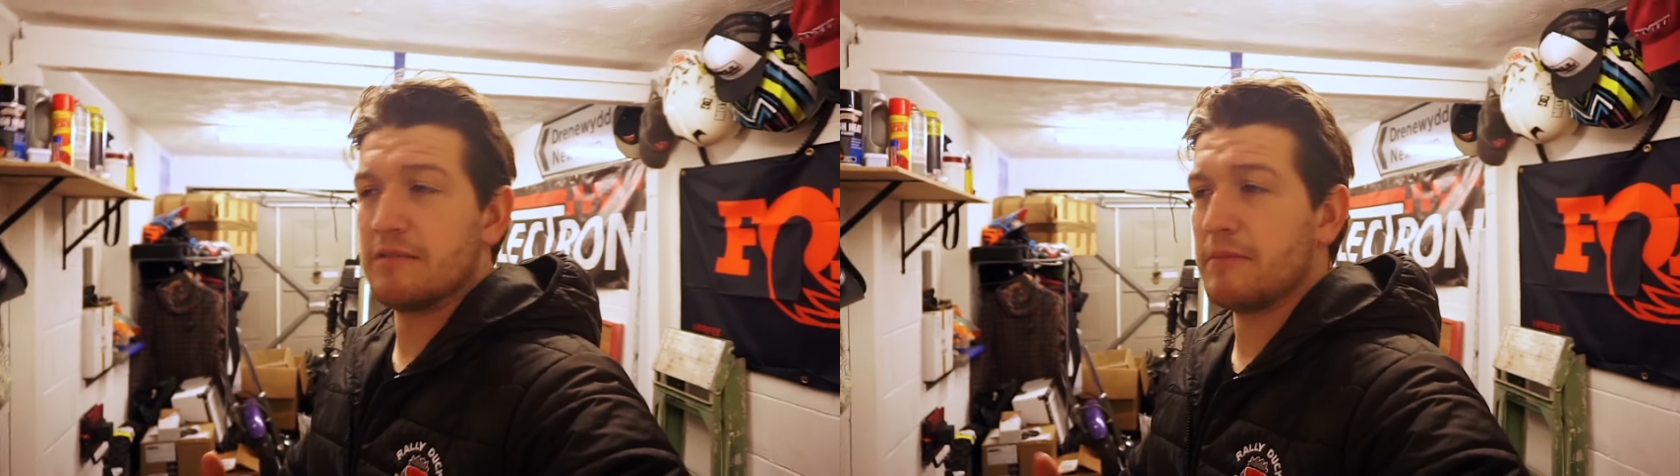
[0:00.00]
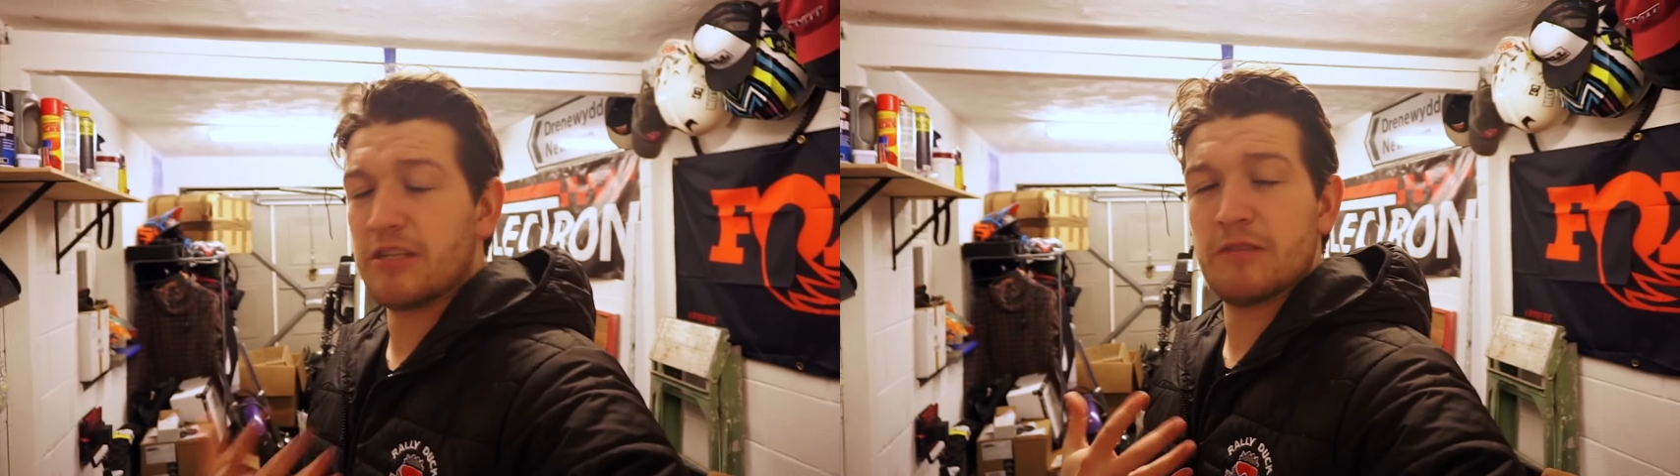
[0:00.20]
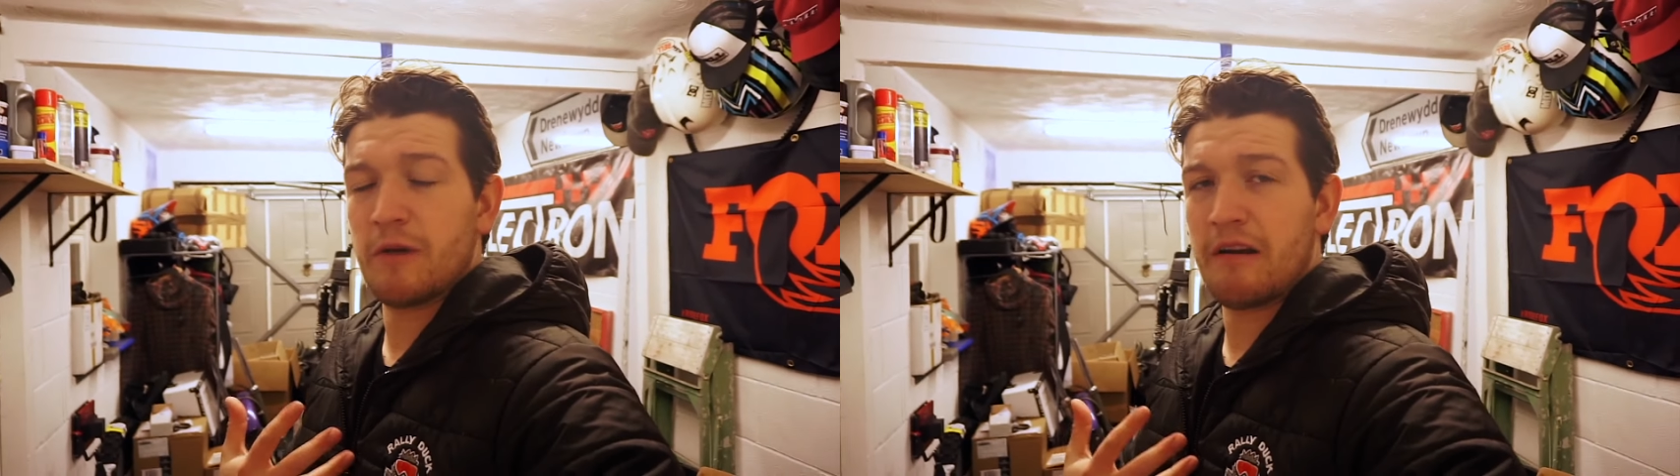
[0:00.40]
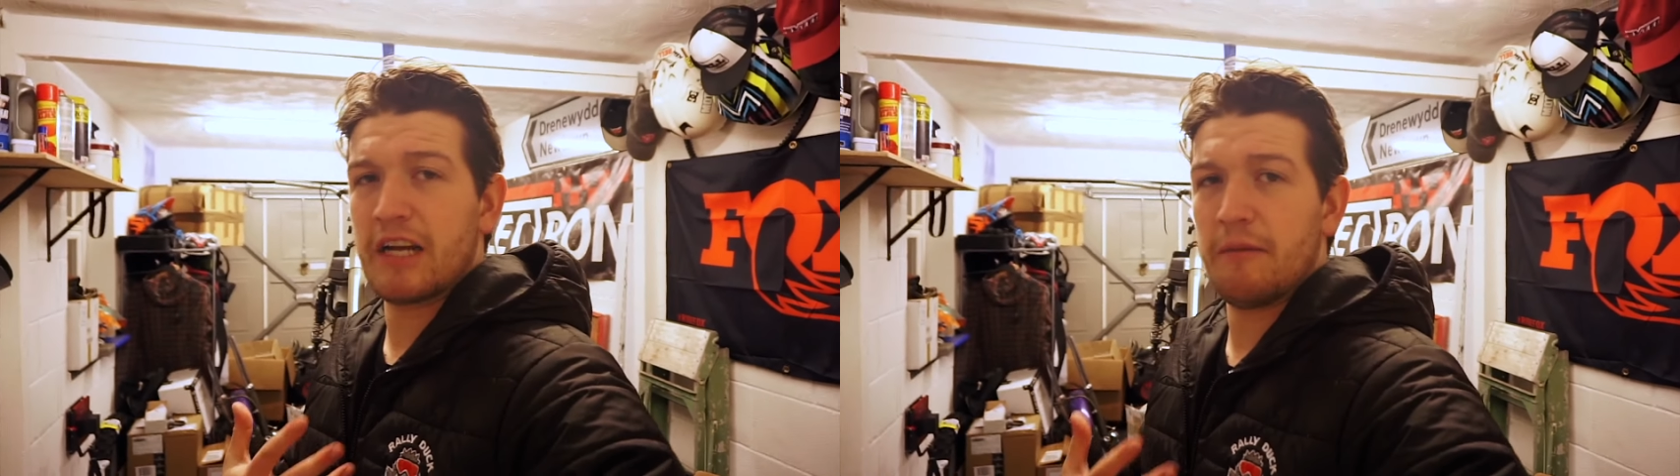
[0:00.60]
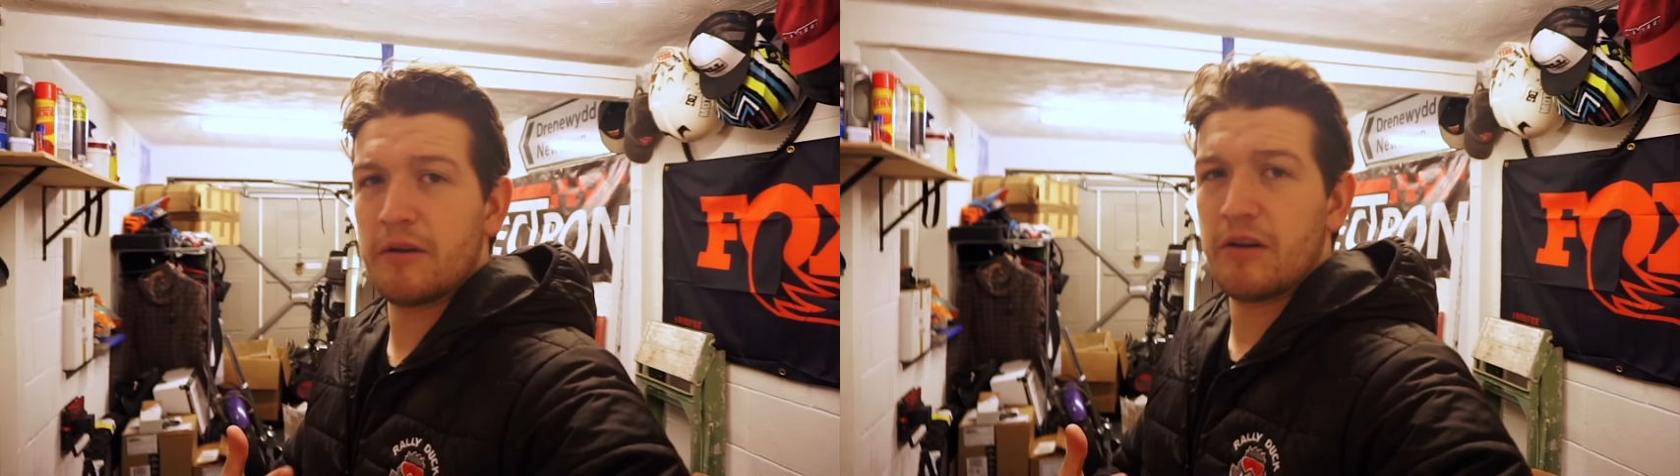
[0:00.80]
admission where I
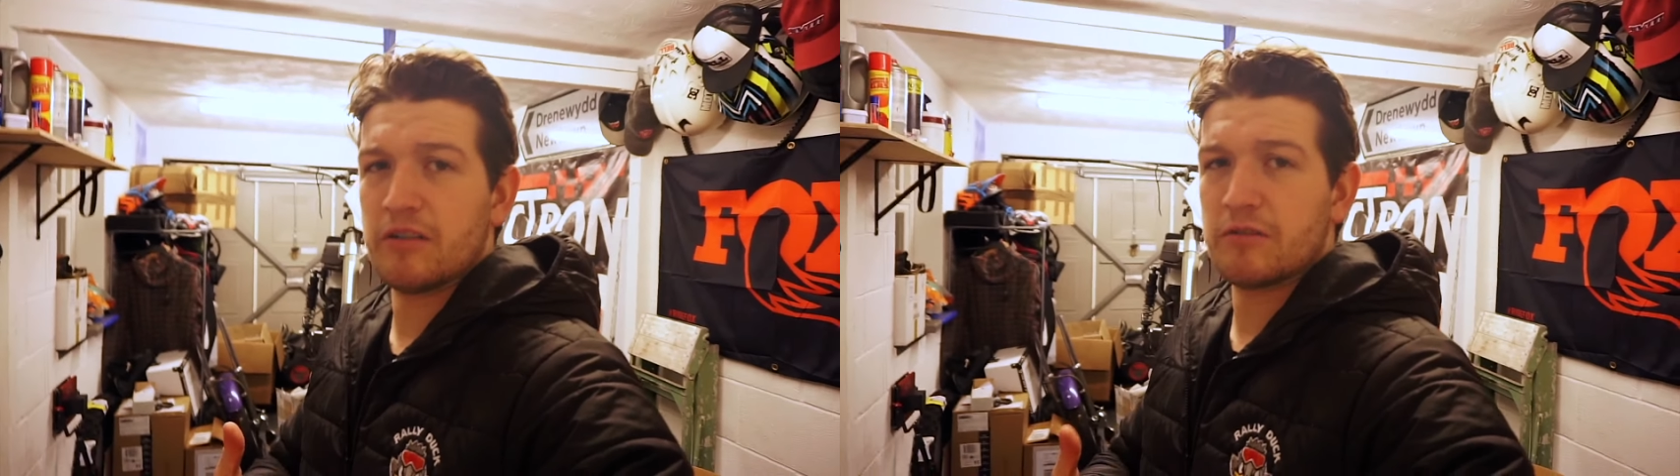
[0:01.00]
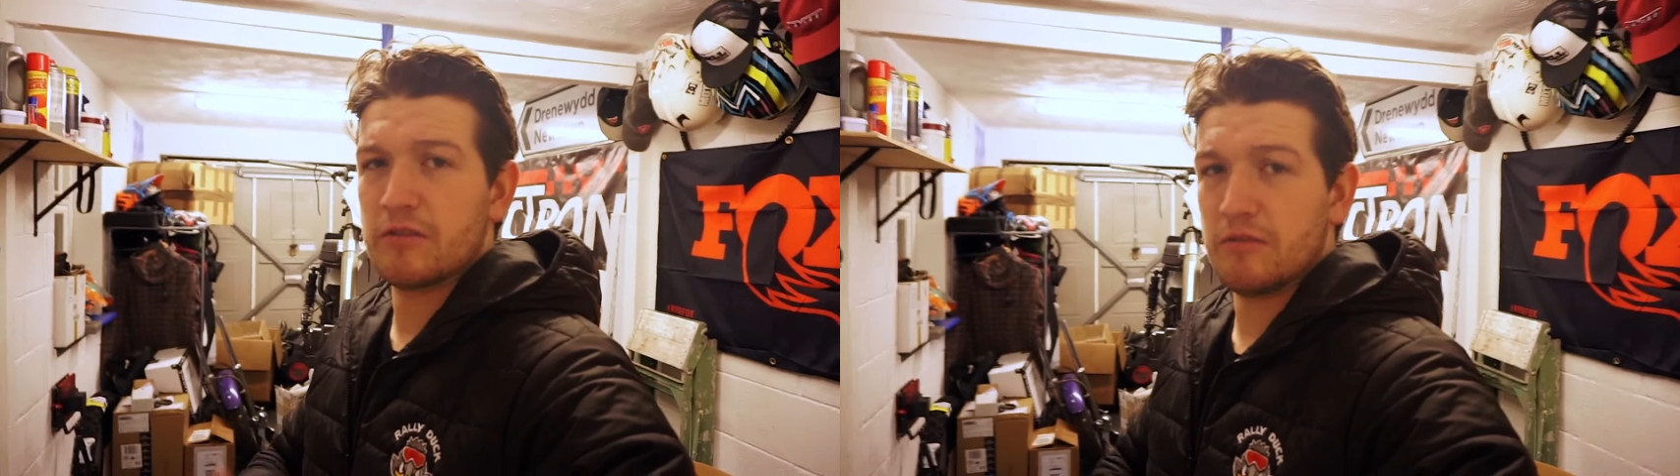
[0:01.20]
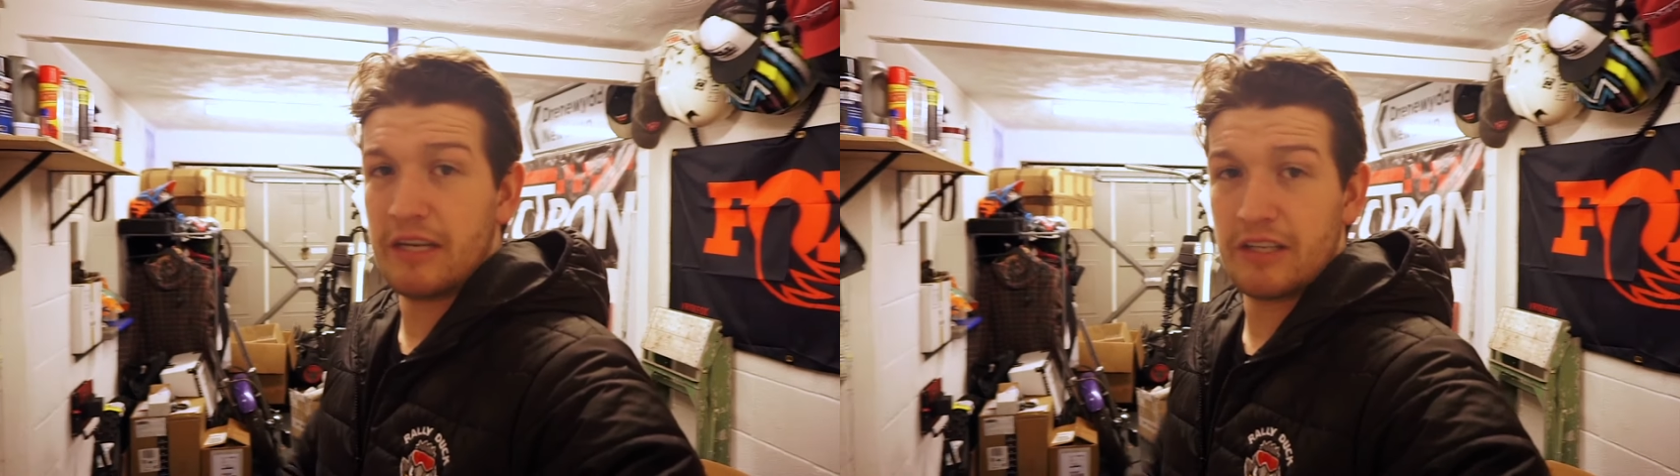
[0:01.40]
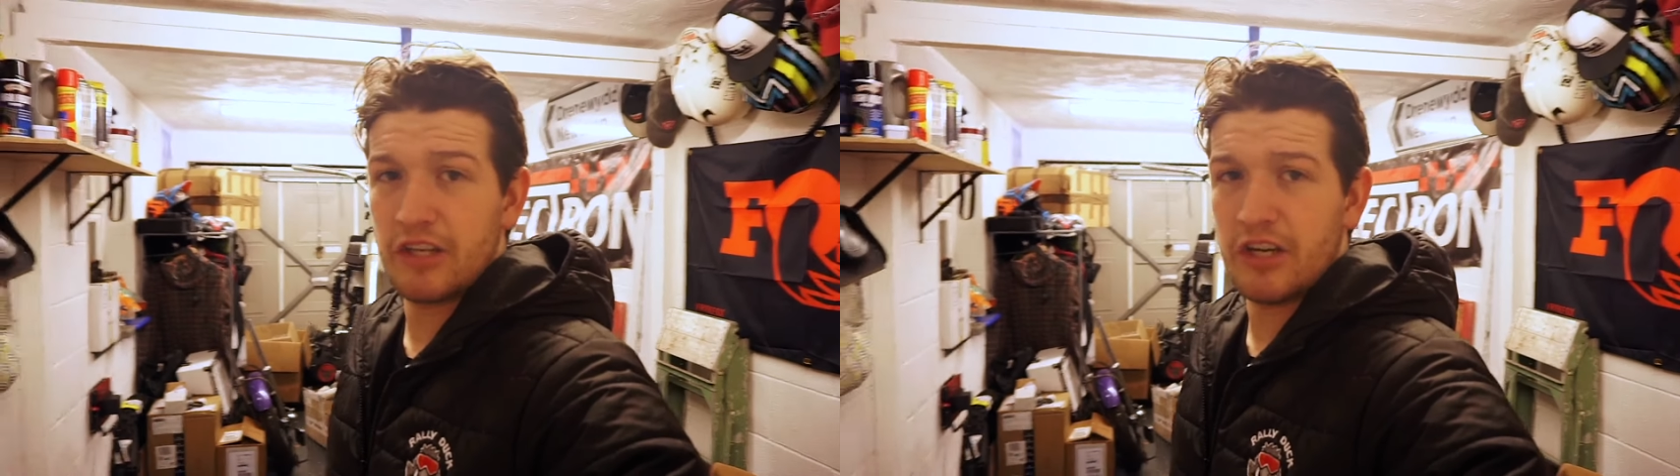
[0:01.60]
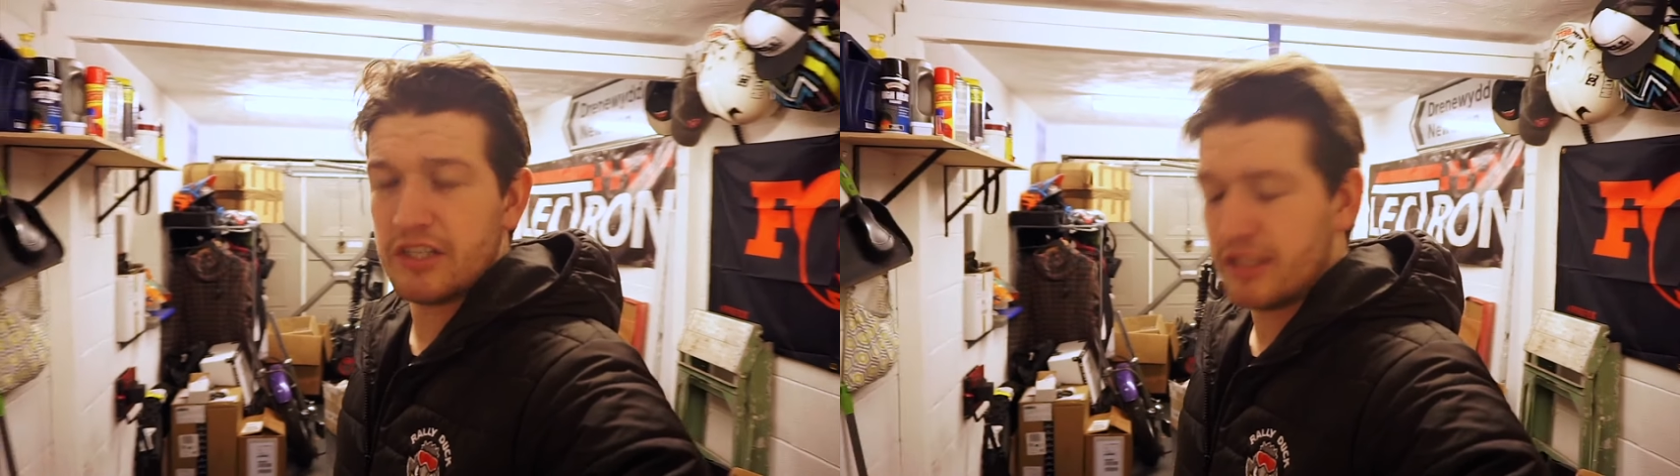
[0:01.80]
come across like
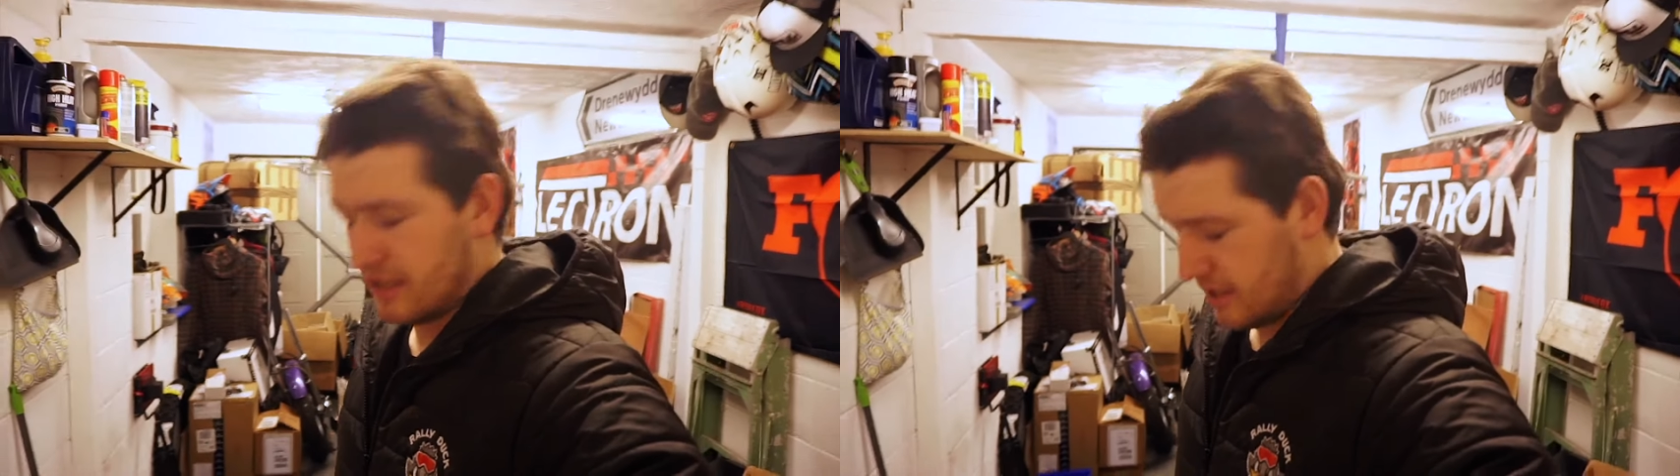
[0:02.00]
good.